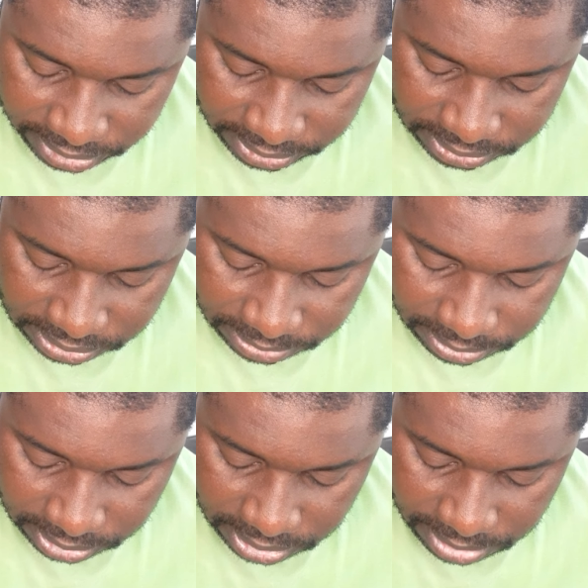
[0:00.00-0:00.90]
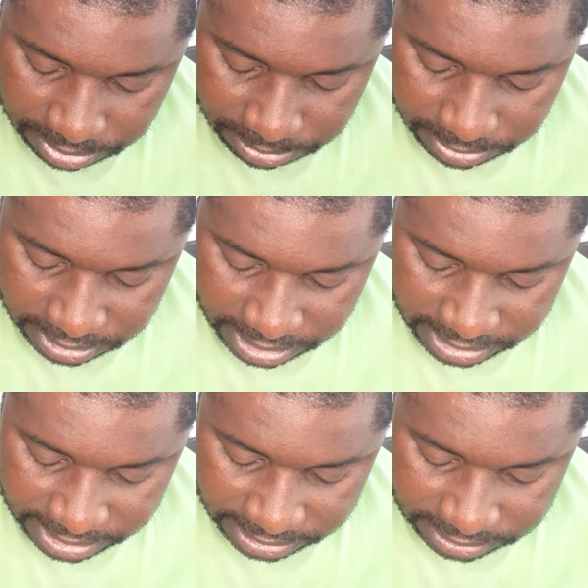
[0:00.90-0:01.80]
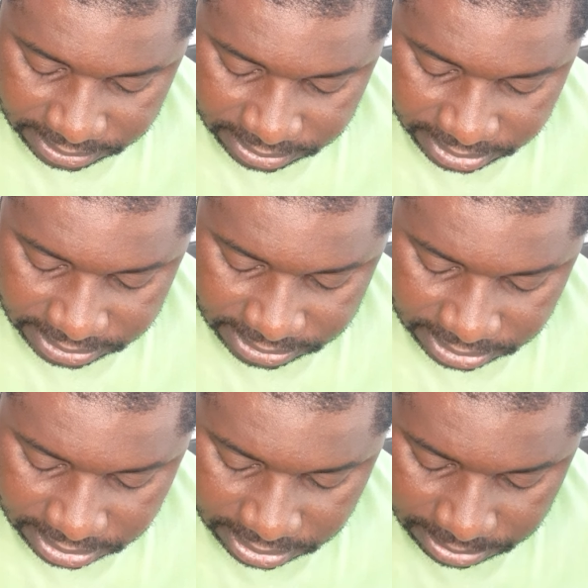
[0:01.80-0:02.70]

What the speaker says: Inter Milan and Inter